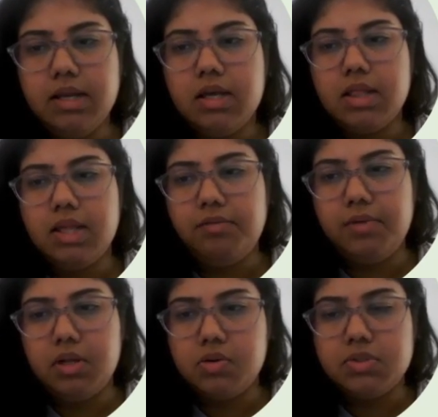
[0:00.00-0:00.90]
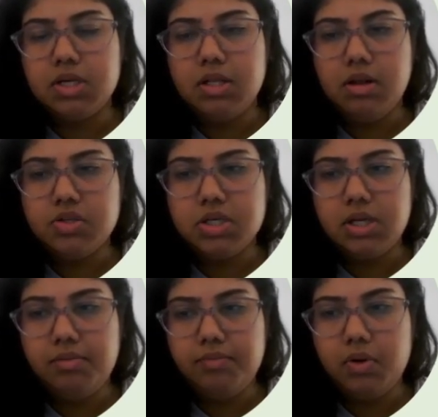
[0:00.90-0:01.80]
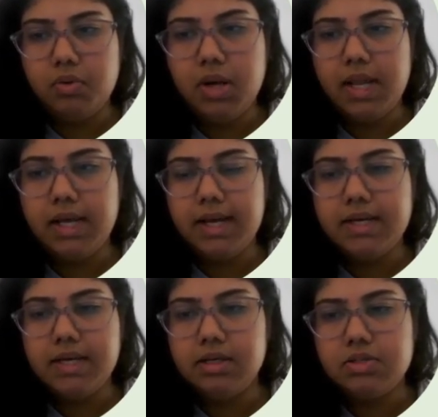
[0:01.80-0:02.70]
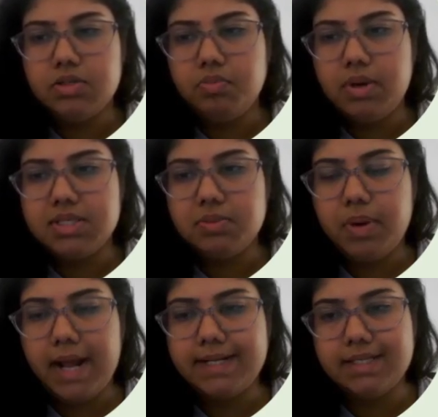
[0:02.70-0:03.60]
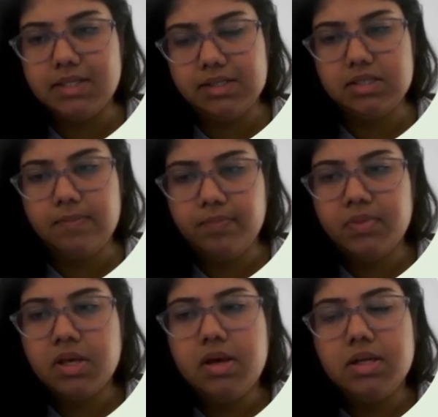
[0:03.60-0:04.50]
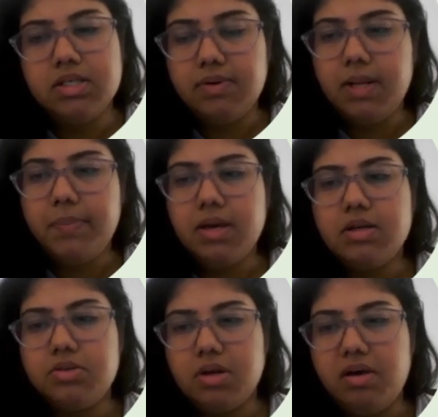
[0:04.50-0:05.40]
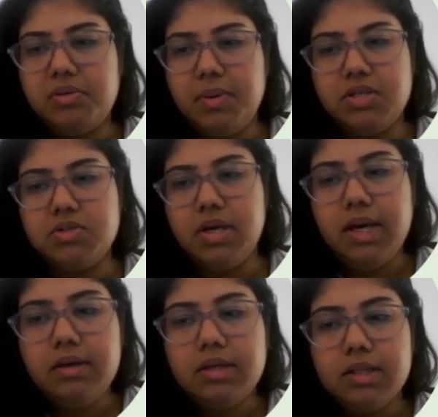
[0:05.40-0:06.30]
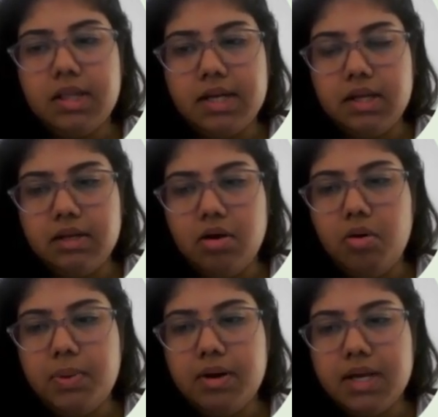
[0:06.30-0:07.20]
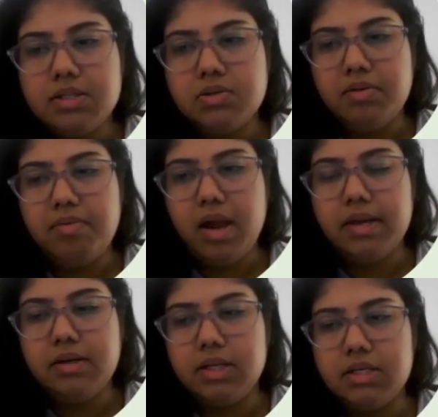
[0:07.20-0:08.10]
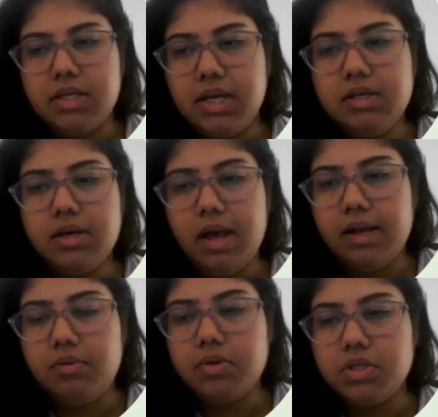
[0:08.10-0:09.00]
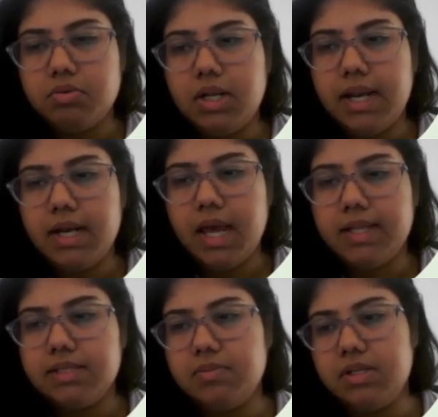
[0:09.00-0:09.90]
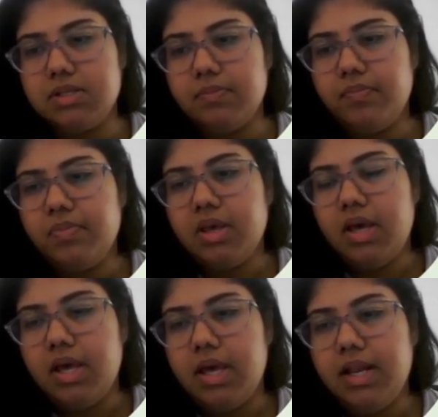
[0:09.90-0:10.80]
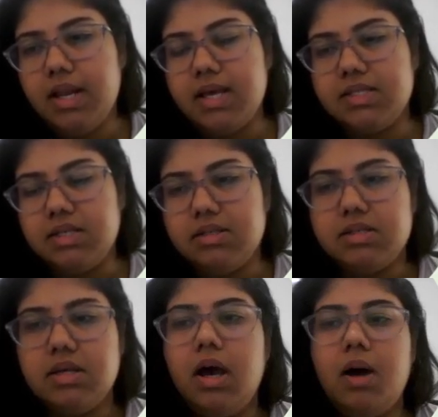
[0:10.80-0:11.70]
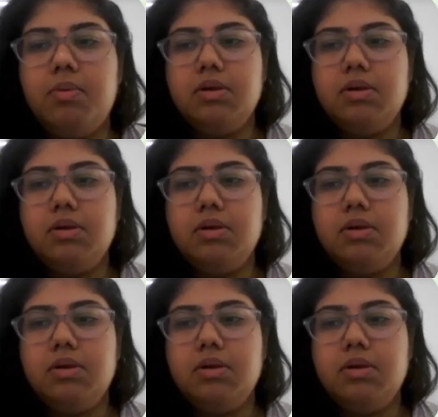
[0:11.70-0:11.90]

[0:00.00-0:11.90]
that follows a logical flow and adheres to best practices, developing a draft pitch deck that incorporates refined content and visual enhancements. In essence, our